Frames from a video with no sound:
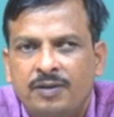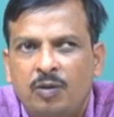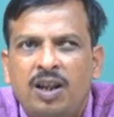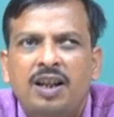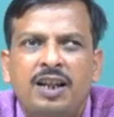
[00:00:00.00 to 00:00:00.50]

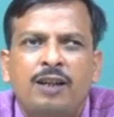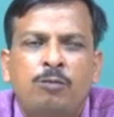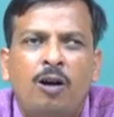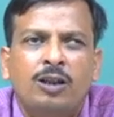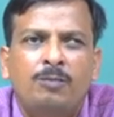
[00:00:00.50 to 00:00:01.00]
What is the
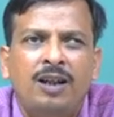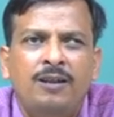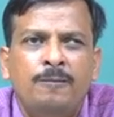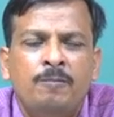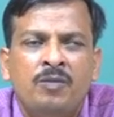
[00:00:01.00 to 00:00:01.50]

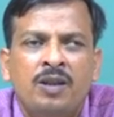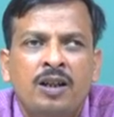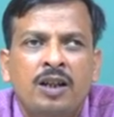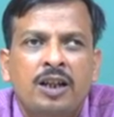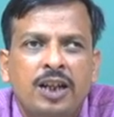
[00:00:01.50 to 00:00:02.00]
reinforcement?
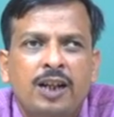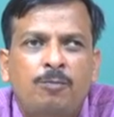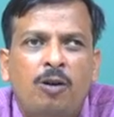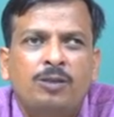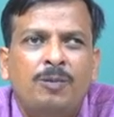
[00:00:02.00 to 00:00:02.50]

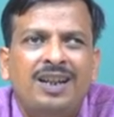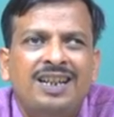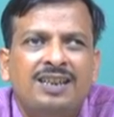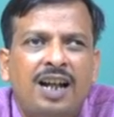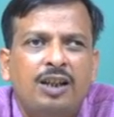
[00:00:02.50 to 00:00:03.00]
Reinforcement
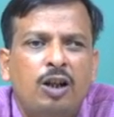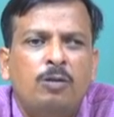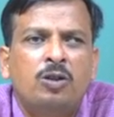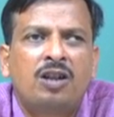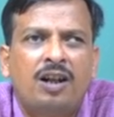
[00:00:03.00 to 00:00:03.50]
is that you have
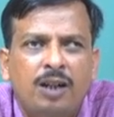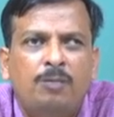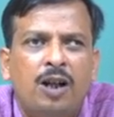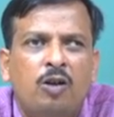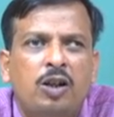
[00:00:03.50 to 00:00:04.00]
to
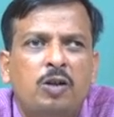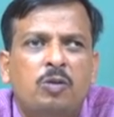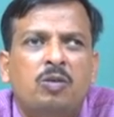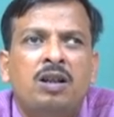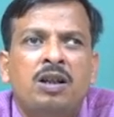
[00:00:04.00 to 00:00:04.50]
certify or you have
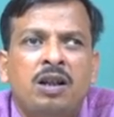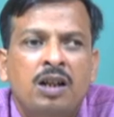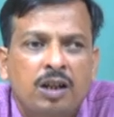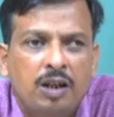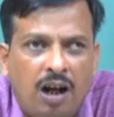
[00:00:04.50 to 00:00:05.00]

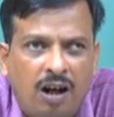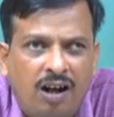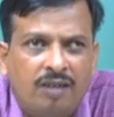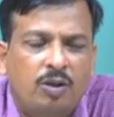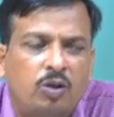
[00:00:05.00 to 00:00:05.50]

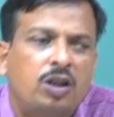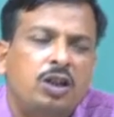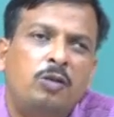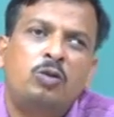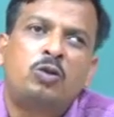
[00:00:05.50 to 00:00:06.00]

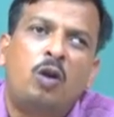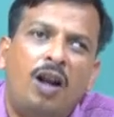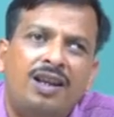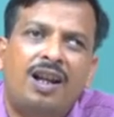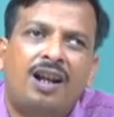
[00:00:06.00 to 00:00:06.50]
to
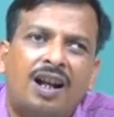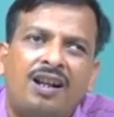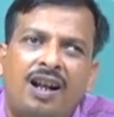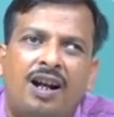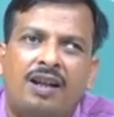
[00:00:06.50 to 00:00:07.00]
tell the
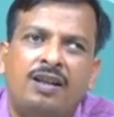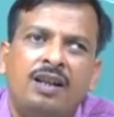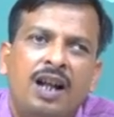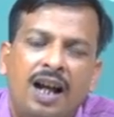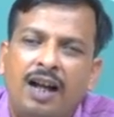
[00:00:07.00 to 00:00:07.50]
learner
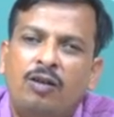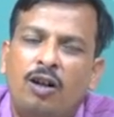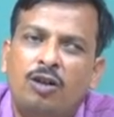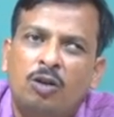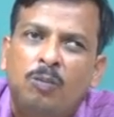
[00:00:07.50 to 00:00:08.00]
and
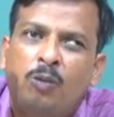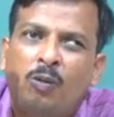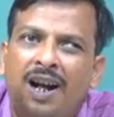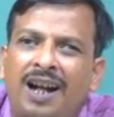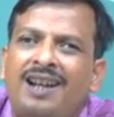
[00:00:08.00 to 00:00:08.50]
also
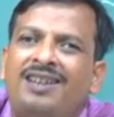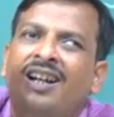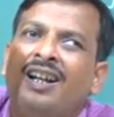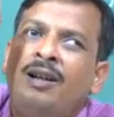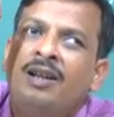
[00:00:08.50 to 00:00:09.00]
provide
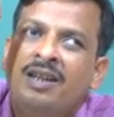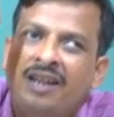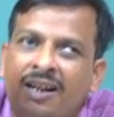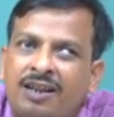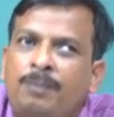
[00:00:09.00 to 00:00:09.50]
the
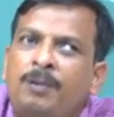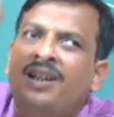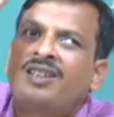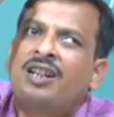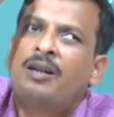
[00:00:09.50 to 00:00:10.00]

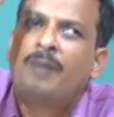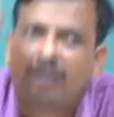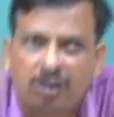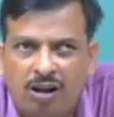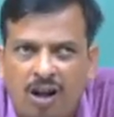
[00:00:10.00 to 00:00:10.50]
rectification
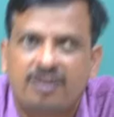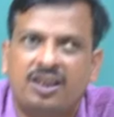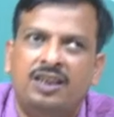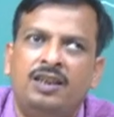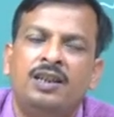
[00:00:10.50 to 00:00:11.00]

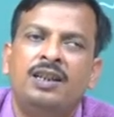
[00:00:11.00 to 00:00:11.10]
methodology